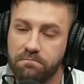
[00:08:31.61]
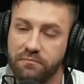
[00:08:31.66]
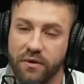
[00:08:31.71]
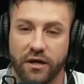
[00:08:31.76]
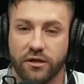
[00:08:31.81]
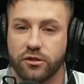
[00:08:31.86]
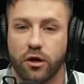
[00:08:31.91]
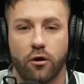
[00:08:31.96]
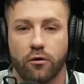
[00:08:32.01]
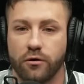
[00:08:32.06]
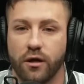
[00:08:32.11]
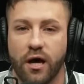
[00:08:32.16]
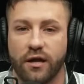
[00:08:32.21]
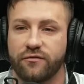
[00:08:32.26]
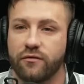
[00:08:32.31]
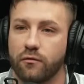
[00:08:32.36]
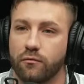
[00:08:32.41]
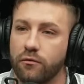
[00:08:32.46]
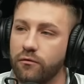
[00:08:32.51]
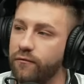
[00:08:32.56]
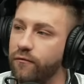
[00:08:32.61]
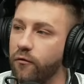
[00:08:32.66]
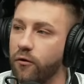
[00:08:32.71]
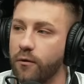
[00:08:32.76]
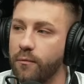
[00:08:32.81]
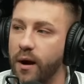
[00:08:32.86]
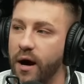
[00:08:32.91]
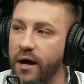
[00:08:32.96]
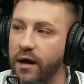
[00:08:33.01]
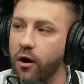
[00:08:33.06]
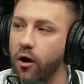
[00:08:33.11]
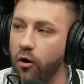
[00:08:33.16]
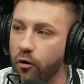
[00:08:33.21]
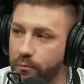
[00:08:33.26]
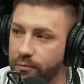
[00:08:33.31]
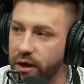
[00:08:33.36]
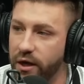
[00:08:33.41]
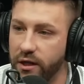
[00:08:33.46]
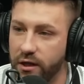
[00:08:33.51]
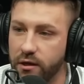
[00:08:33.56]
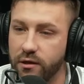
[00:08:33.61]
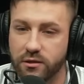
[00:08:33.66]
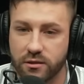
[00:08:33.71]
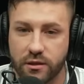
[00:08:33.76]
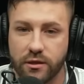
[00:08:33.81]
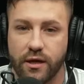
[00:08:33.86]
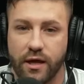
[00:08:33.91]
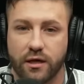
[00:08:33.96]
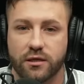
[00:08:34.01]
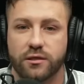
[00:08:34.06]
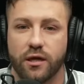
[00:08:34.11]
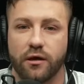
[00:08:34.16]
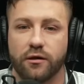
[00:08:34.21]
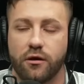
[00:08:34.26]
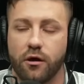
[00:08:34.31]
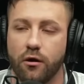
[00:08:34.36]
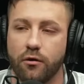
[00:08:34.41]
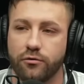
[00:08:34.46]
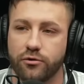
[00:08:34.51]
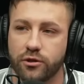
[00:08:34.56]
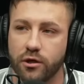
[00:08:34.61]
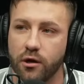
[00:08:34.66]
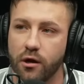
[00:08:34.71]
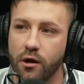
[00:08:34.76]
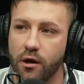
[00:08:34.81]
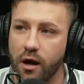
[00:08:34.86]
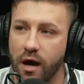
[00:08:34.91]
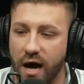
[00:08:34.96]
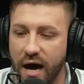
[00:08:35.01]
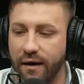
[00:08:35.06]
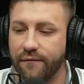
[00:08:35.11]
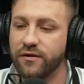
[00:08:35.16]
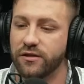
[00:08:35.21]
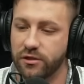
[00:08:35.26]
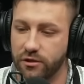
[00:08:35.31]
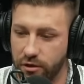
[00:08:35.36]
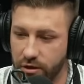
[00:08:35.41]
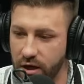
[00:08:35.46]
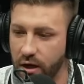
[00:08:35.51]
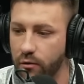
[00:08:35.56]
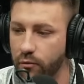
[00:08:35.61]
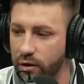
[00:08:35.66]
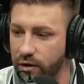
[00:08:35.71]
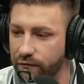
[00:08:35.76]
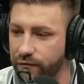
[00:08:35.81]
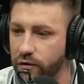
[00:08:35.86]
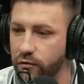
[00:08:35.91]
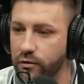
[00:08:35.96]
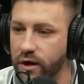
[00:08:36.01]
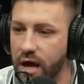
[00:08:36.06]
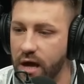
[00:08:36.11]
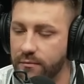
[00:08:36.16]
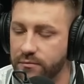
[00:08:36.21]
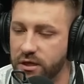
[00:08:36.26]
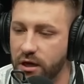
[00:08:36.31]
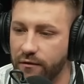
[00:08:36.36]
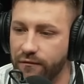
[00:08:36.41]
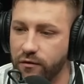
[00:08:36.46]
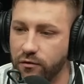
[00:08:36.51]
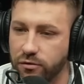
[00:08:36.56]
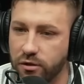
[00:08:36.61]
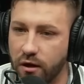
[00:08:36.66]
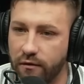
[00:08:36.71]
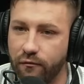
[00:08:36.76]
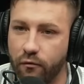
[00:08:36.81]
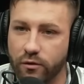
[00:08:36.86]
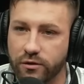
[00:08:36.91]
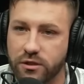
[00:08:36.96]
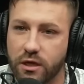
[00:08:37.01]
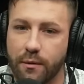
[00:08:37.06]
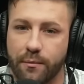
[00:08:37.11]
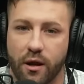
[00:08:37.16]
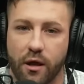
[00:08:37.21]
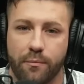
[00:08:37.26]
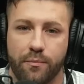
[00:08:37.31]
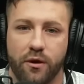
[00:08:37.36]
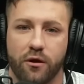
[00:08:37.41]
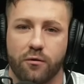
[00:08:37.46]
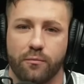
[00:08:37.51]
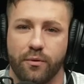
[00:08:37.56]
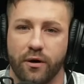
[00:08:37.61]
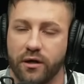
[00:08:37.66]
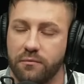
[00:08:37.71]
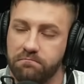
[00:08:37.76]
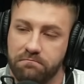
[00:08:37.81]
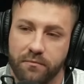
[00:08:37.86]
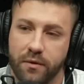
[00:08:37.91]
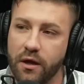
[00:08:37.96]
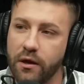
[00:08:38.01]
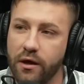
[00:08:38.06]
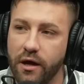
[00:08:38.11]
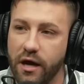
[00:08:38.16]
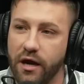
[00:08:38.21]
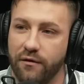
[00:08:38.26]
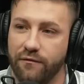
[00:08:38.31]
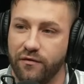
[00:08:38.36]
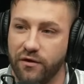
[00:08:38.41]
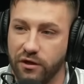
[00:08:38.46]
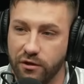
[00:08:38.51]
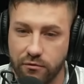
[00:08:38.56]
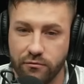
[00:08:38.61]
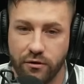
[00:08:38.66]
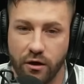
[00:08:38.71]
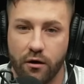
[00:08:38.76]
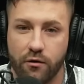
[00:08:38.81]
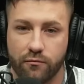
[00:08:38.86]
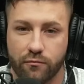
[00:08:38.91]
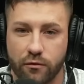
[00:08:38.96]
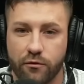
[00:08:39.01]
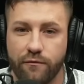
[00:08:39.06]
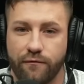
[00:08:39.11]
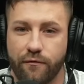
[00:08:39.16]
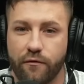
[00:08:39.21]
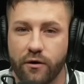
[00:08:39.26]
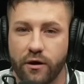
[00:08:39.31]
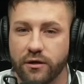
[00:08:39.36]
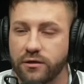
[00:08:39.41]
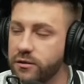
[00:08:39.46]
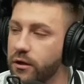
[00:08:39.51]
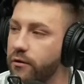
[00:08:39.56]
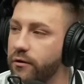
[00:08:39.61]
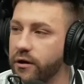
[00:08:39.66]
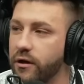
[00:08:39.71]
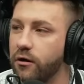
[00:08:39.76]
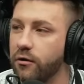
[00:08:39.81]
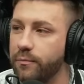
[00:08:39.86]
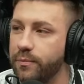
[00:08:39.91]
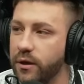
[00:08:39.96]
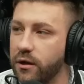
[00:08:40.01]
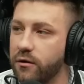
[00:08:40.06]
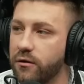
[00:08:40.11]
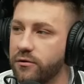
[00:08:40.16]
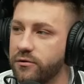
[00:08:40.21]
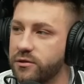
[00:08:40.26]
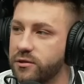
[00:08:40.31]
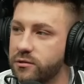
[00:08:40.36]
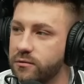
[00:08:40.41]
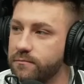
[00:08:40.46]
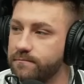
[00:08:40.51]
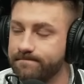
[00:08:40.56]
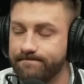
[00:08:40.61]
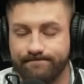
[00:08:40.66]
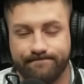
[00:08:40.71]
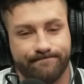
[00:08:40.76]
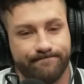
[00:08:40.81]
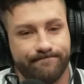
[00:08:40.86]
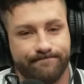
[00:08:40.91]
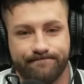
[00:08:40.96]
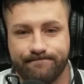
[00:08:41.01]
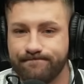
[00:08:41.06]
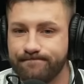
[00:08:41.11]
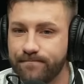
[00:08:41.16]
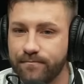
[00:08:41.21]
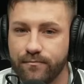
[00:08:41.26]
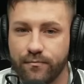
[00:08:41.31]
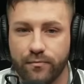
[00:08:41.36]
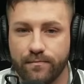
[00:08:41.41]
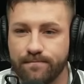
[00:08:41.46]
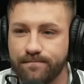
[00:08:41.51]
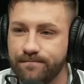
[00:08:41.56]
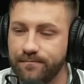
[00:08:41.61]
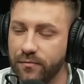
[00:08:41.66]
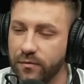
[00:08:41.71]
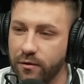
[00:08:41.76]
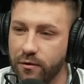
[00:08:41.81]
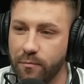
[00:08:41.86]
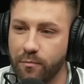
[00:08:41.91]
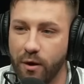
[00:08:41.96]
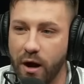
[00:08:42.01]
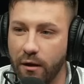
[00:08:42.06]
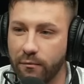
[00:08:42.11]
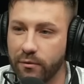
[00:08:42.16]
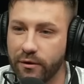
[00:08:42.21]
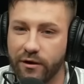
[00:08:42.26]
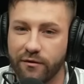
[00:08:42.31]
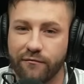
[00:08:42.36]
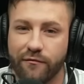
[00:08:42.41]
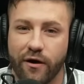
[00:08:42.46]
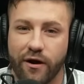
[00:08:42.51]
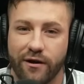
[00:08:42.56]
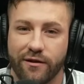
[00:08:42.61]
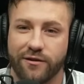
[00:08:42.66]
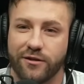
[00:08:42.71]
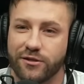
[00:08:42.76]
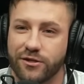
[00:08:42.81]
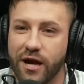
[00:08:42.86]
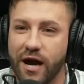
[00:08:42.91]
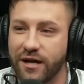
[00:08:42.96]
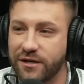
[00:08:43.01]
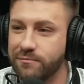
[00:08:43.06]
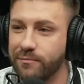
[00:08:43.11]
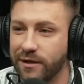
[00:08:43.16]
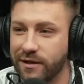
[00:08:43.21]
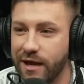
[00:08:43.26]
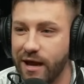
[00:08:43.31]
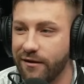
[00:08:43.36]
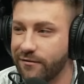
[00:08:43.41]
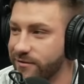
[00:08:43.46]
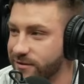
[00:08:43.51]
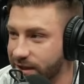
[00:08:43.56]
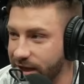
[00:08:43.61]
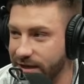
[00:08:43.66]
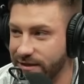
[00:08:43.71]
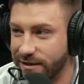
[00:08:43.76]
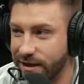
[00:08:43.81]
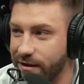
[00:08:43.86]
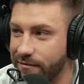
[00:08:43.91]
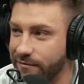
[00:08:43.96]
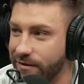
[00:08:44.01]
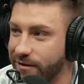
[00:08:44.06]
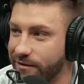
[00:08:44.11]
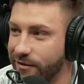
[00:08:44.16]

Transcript: It's hard not to root for him. I hope that he is the next head coach. Obviously, you got to win a few games, got a few tough ones coming up here, but if you don't root for Antonio Pierce, you're probably invited to Josh McDaniels Thanksgiving.